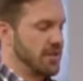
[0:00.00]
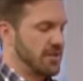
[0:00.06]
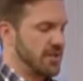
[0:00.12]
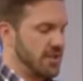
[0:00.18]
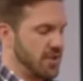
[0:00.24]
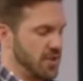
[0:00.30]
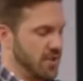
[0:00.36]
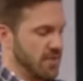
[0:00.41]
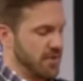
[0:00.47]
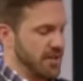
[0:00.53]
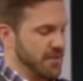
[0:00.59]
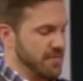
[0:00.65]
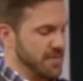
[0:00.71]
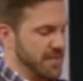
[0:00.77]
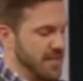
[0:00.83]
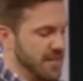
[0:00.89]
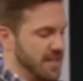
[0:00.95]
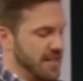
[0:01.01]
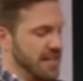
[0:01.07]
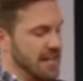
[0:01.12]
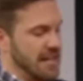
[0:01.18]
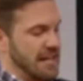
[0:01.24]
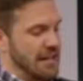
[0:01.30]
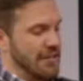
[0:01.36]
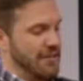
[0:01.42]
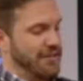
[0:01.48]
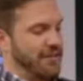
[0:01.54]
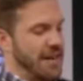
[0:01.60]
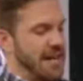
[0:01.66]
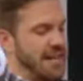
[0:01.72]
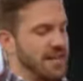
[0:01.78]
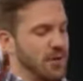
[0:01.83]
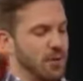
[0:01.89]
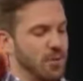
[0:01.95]
Jersey Shore comes on,
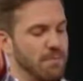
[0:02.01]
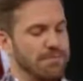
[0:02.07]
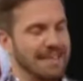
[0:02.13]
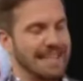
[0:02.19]
Fido